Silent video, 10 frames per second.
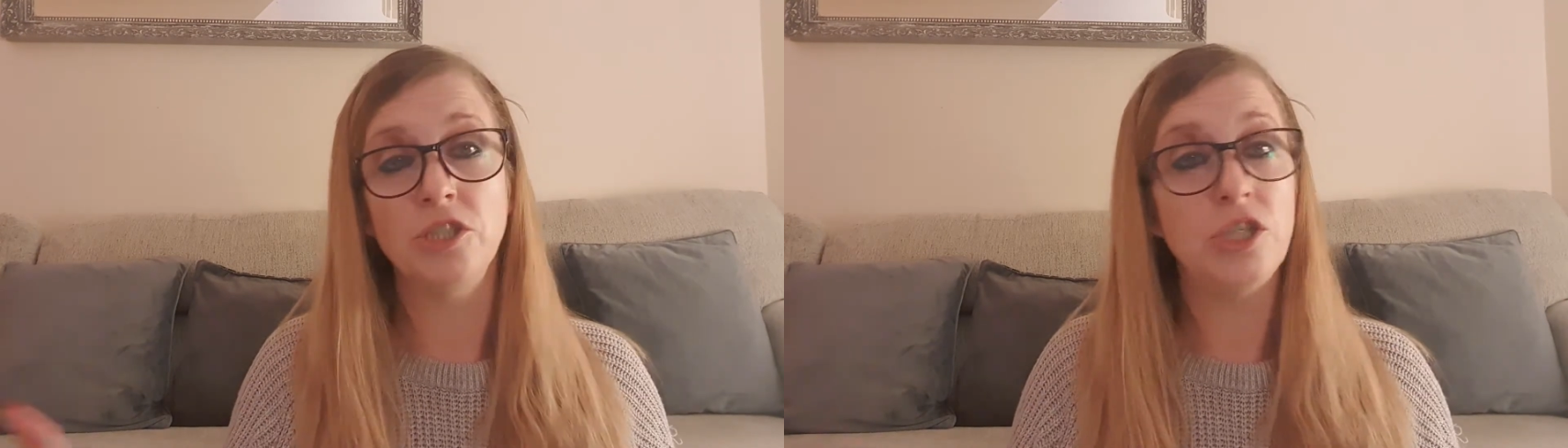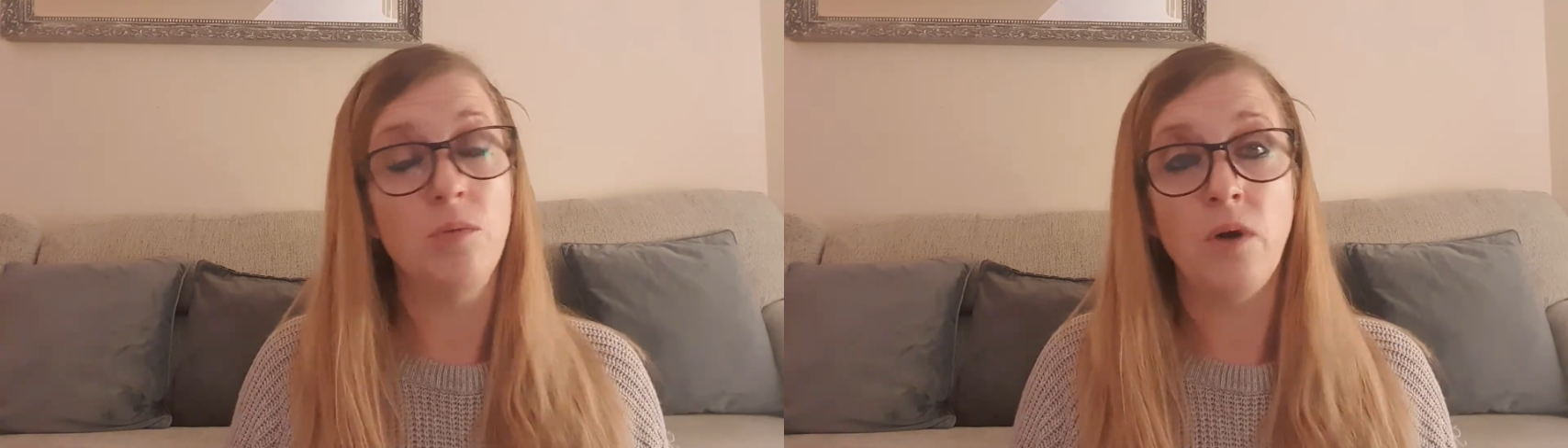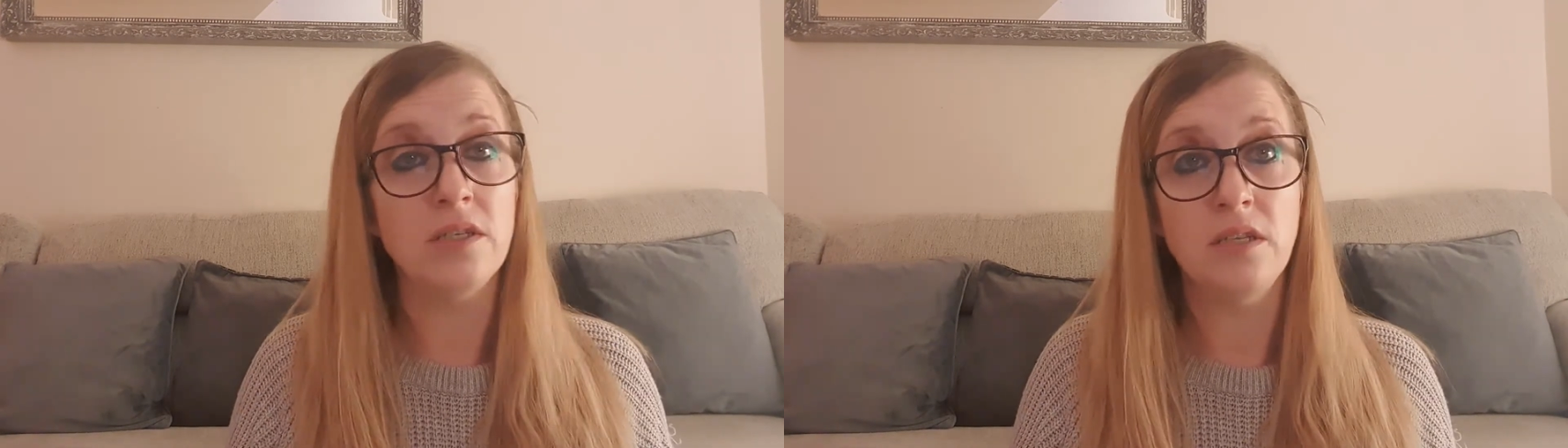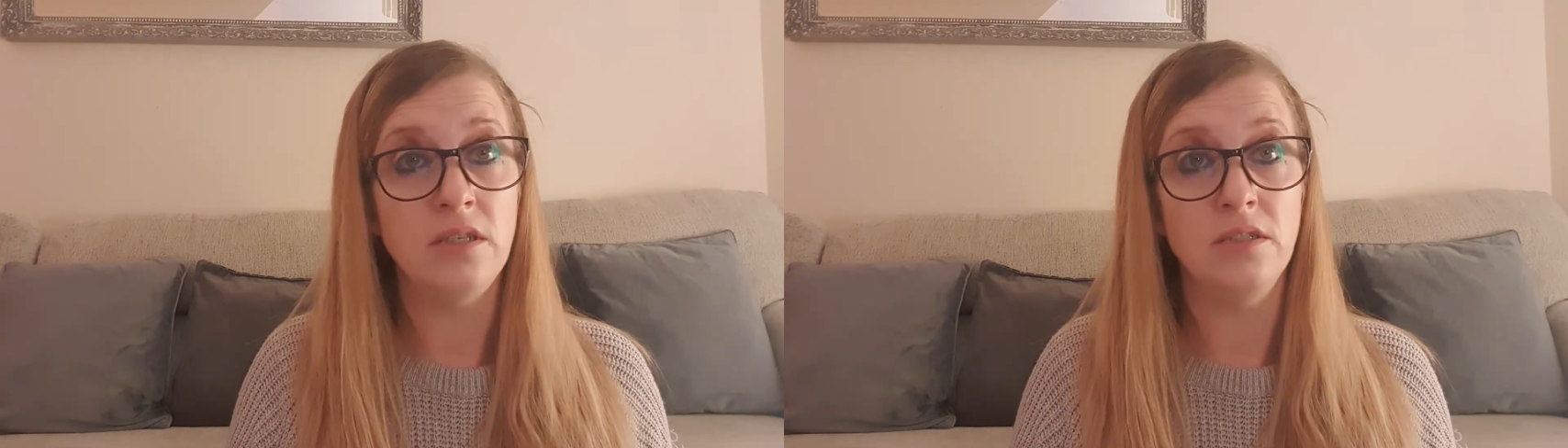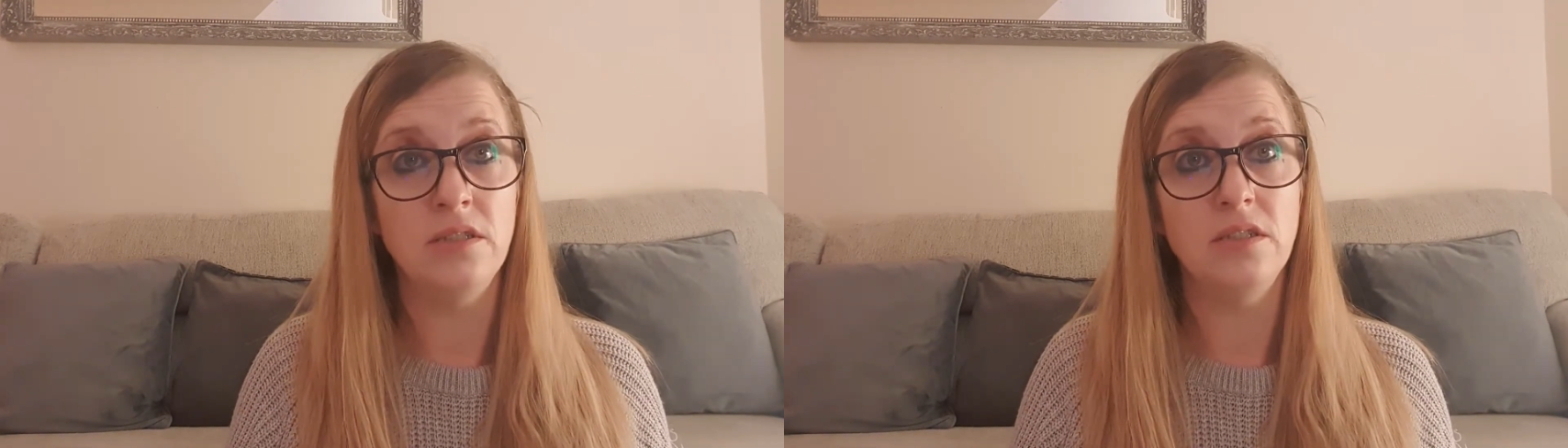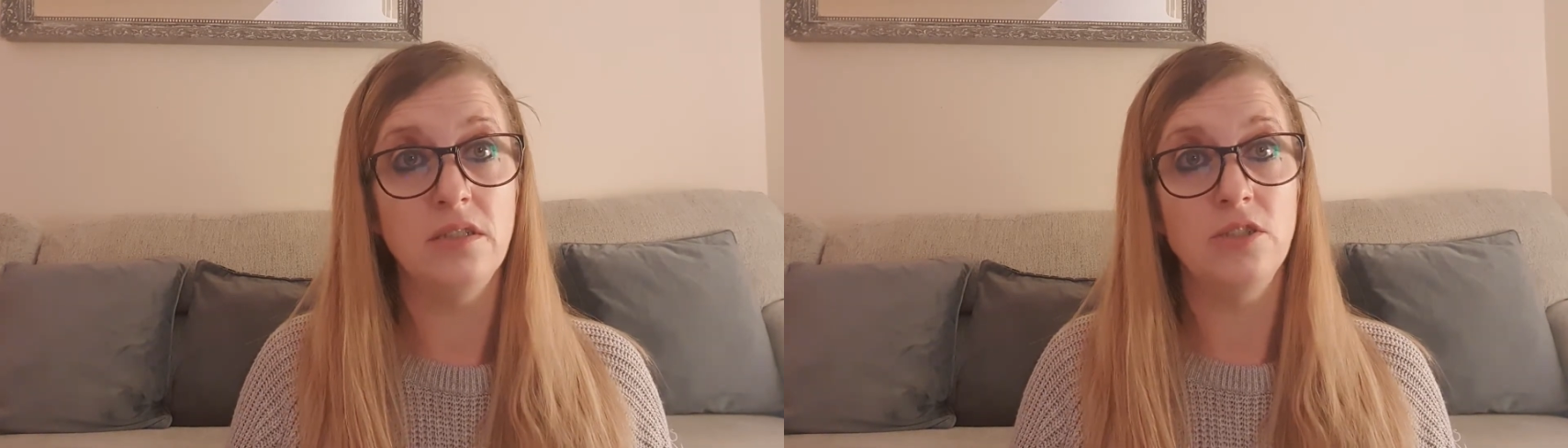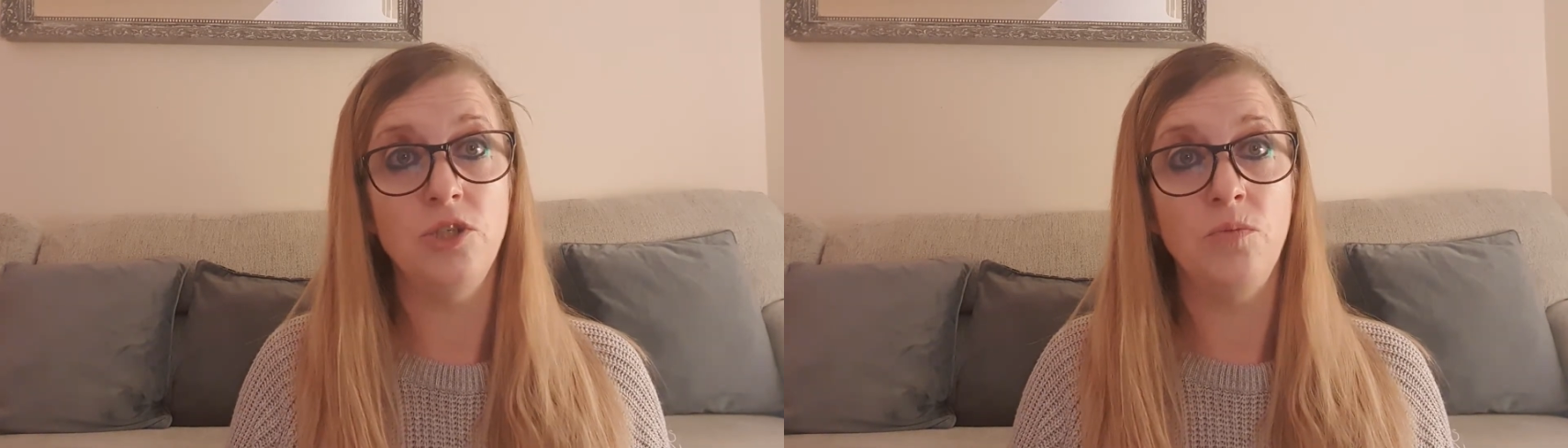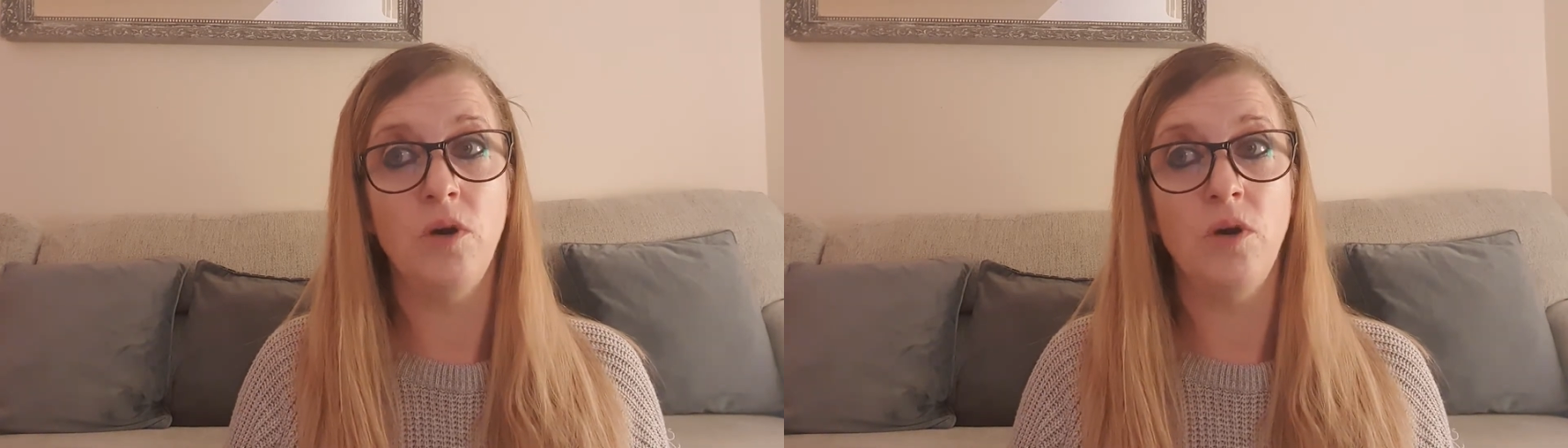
She wasn't. She